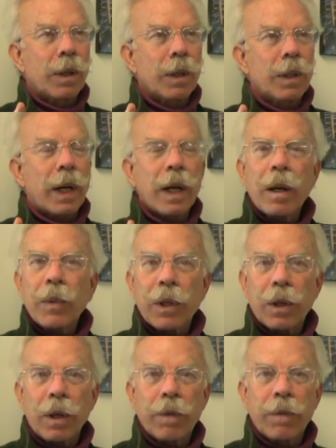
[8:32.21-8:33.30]

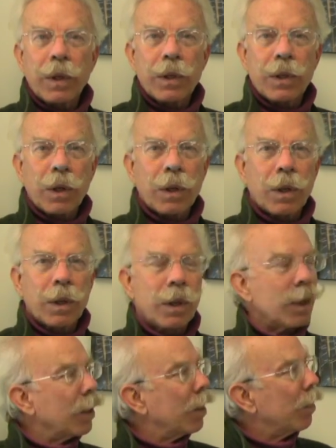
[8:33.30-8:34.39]
diameter of the
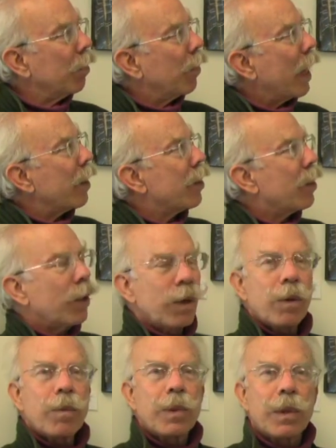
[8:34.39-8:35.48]
brass
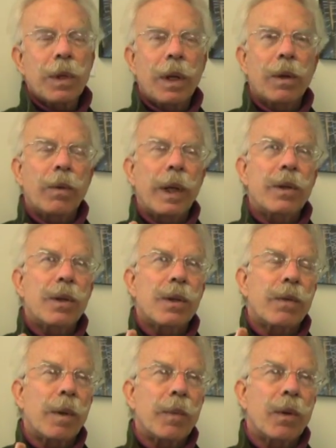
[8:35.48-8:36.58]
tubes ranges
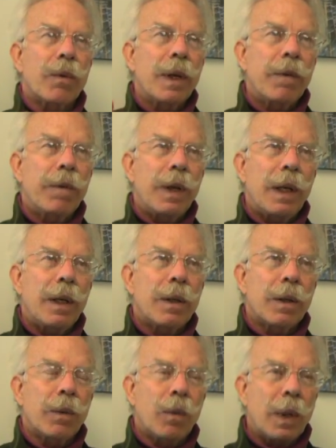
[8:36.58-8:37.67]
from 3 feet
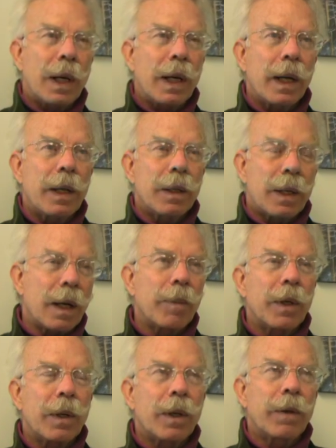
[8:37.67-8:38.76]
wide
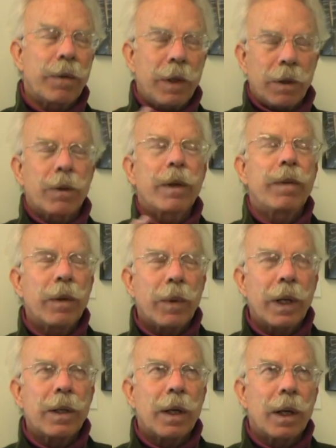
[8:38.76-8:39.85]
diameter, 3 feet
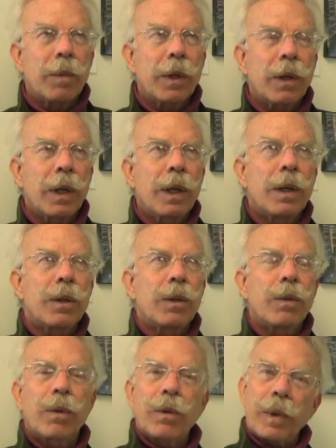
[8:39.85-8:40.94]
wide diameter
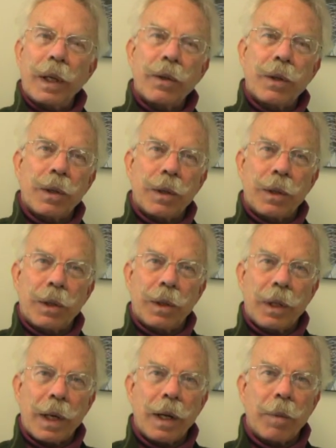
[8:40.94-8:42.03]
to 3 inches
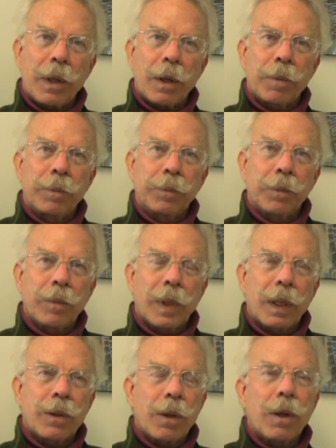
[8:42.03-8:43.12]
diameter.
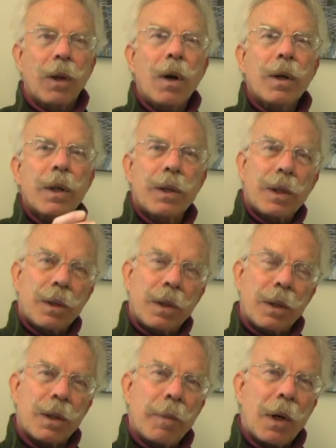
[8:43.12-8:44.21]
So the longest is the
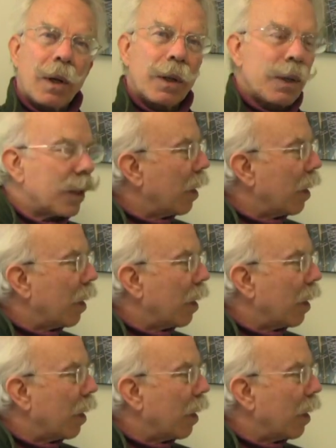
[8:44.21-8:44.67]
smallest